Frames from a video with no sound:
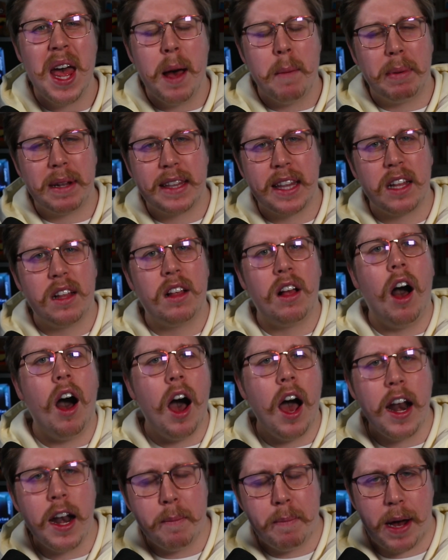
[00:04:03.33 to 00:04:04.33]
But the
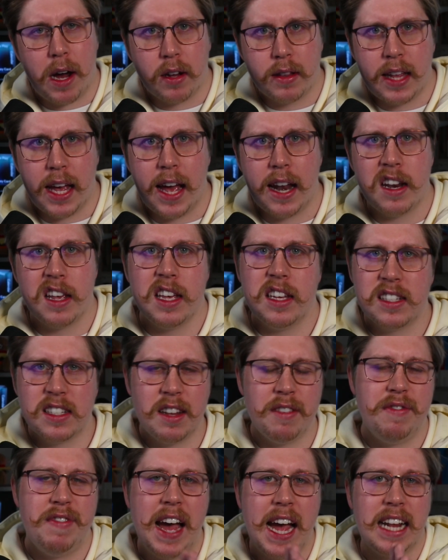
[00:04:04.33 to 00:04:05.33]
con about that is the
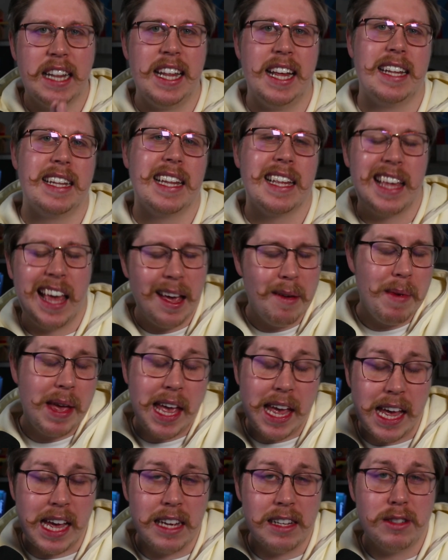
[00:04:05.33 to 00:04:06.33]
fact that the game
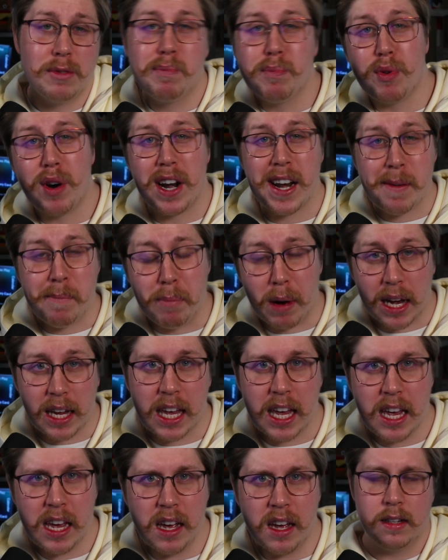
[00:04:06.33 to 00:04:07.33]
is pretty
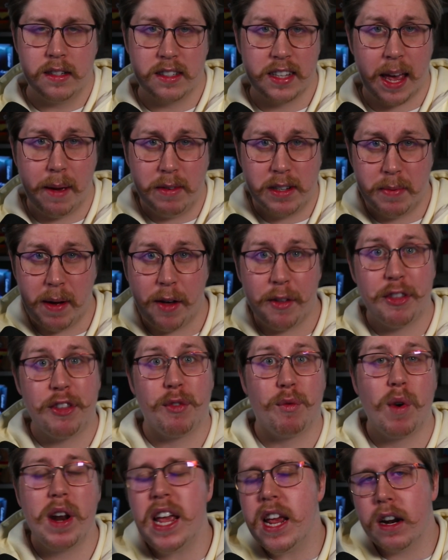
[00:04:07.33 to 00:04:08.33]
buggy. This game is about
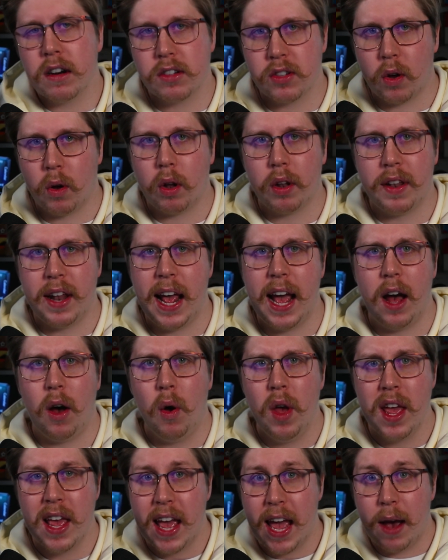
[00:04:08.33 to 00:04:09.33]
3 years old now,
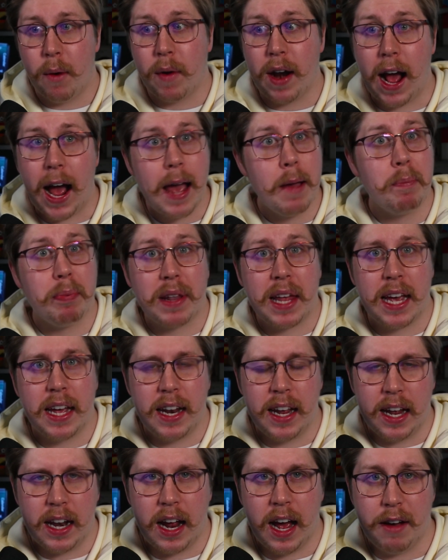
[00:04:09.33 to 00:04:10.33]
and when I played
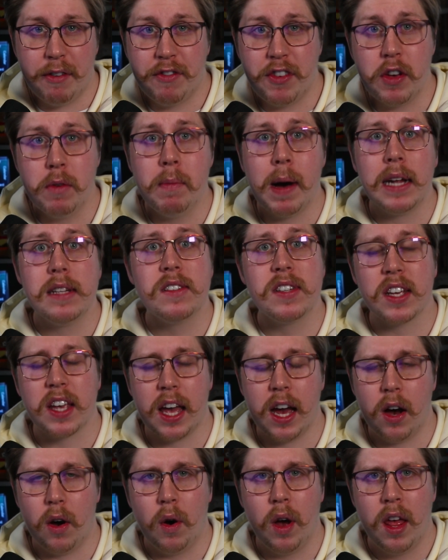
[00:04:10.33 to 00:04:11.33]
it a few months
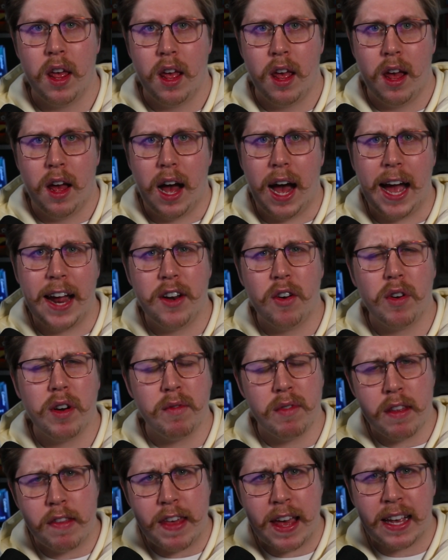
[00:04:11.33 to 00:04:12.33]
ago, I don't
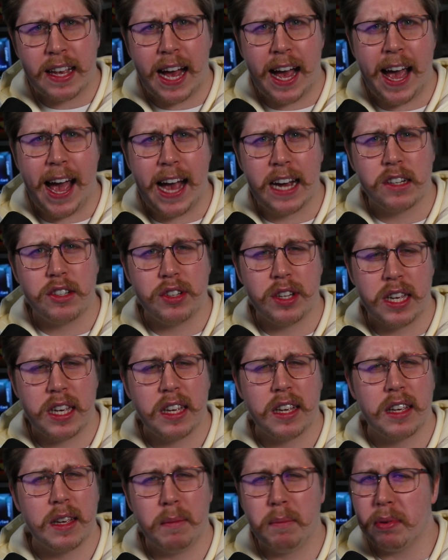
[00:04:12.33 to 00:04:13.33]
even think I actually
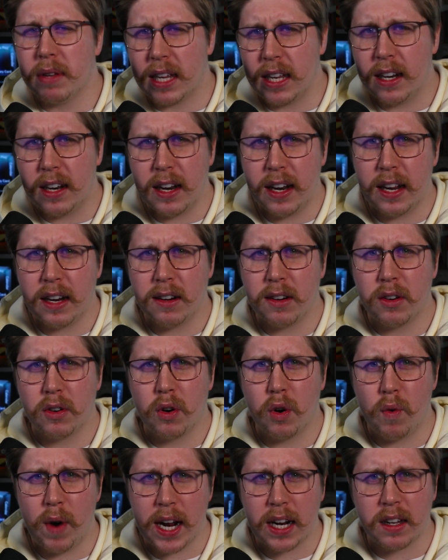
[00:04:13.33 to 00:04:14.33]
completed it
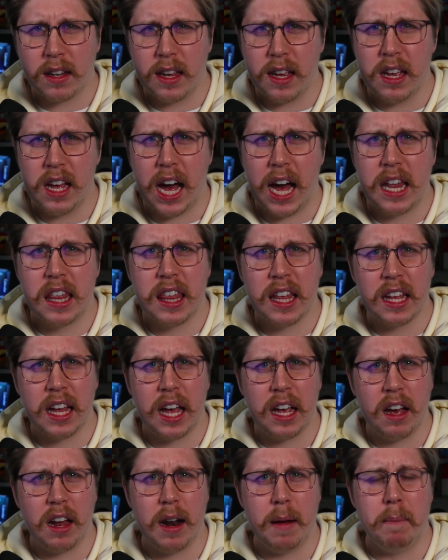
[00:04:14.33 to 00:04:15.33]
correctly. I think I
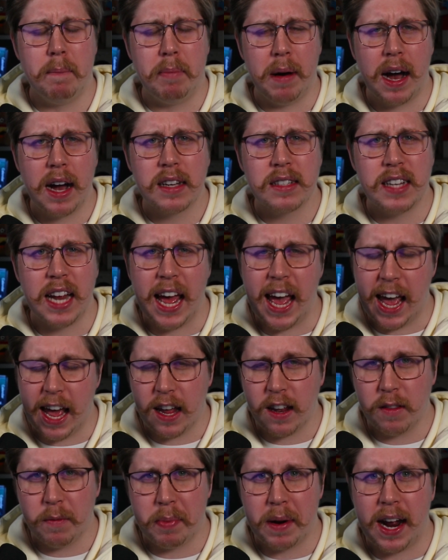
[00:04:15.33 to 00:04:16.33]
got a bugged
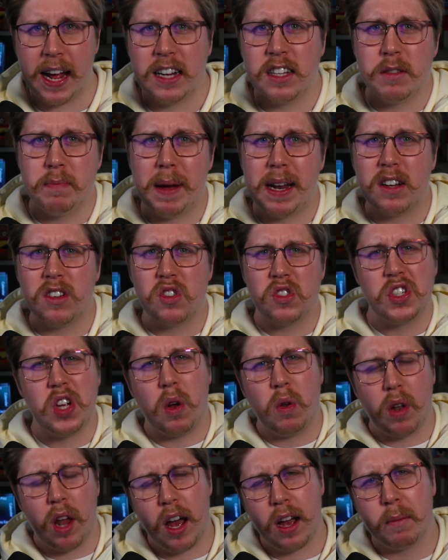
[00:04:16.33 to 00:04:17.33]
end, but I had spent so
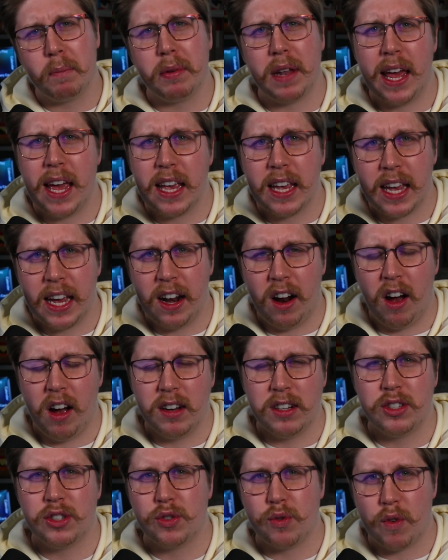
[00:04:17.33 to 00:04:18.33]
long playing it
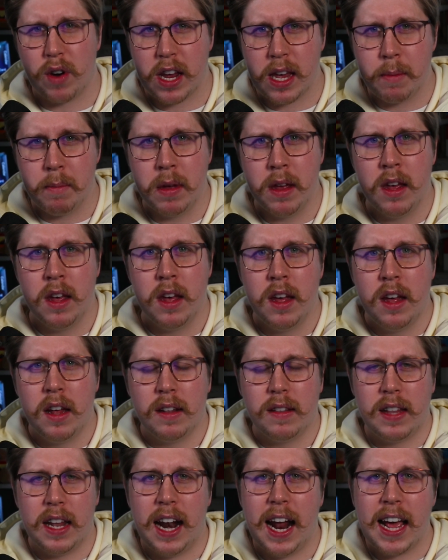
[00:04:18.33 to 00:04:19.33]
on stream
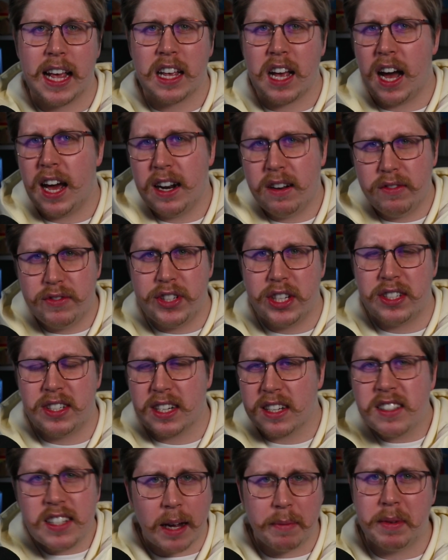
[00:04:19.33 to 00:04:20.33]
that I kind of just
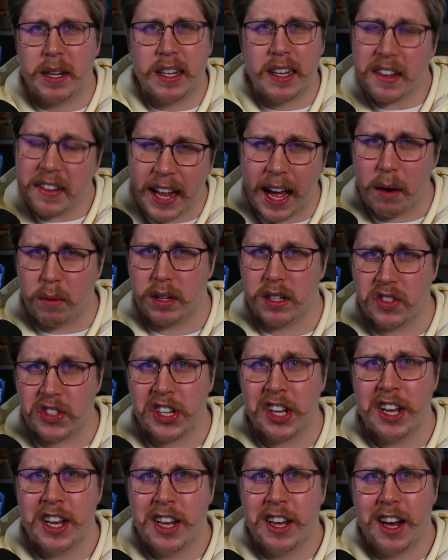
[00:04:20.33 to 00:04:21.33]
accepted that that was
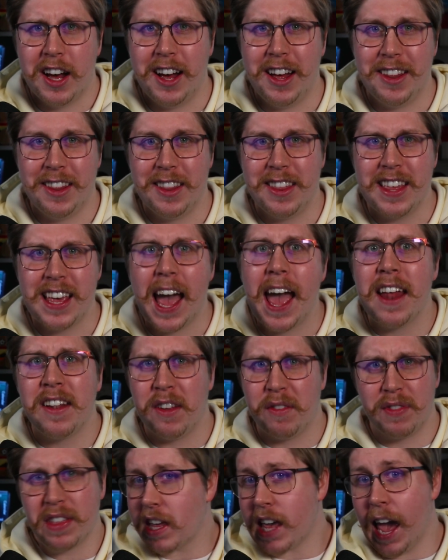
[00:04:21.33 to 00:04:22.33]
the end
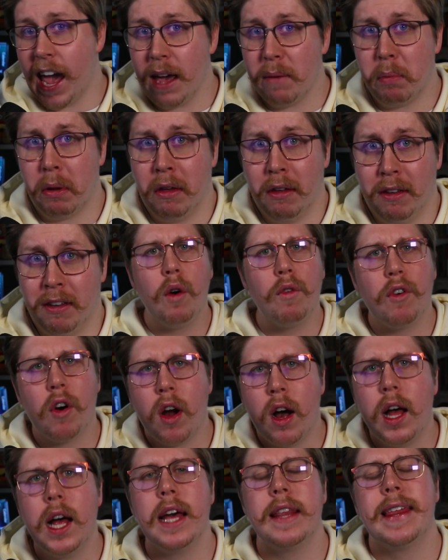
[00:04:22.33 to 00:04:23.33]
of the game.
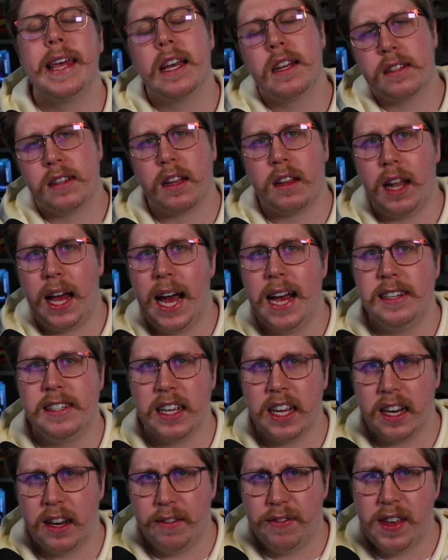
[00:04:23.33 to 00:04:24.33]
Overall, I think it's a classic,
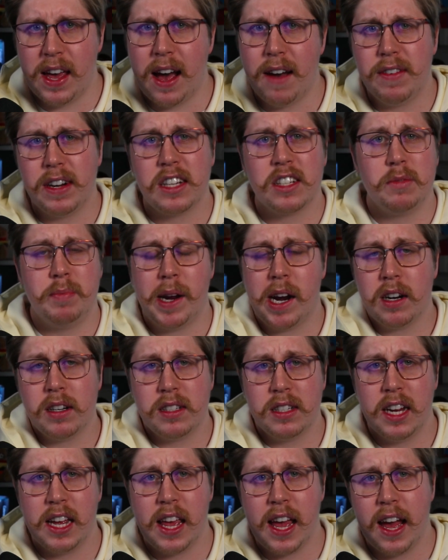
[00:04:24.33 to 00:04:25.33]
and if you haven't experienced
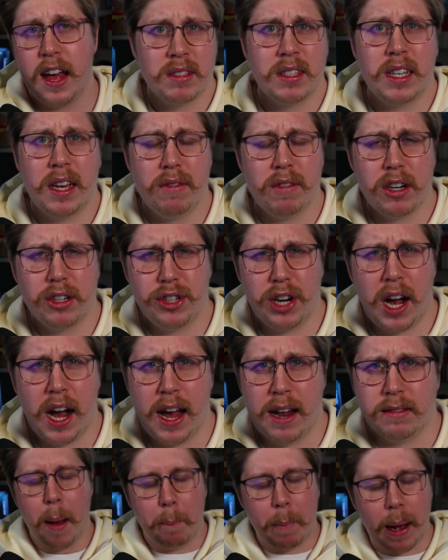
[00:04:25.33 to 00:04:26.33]
it yet, give it a
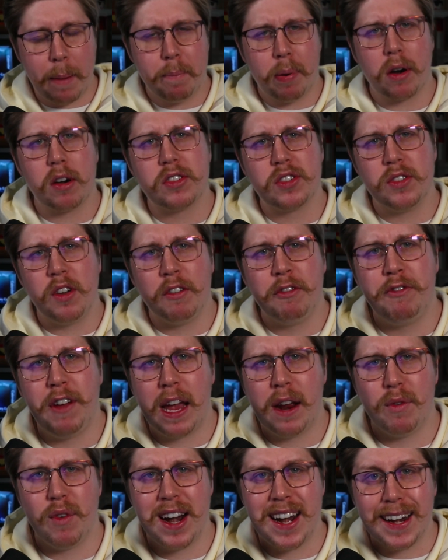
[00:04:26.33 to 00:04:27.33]
shot. My personal
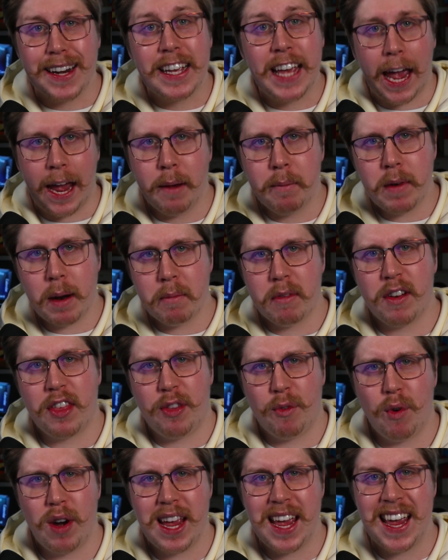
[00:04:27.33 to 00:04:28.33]
favorite, game number
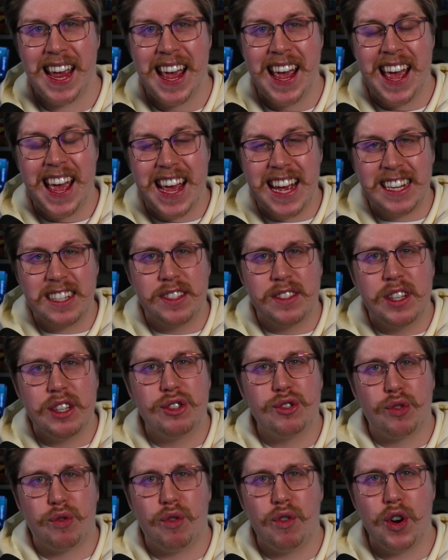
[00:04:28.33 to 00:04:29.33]
3, is The
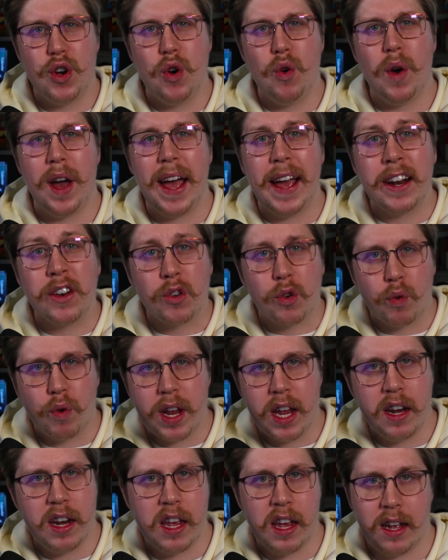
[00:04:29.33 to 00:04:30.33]
True
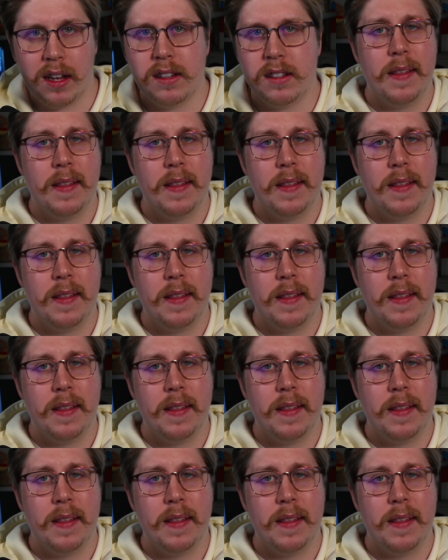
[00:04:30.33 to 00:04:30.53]
Ingredient.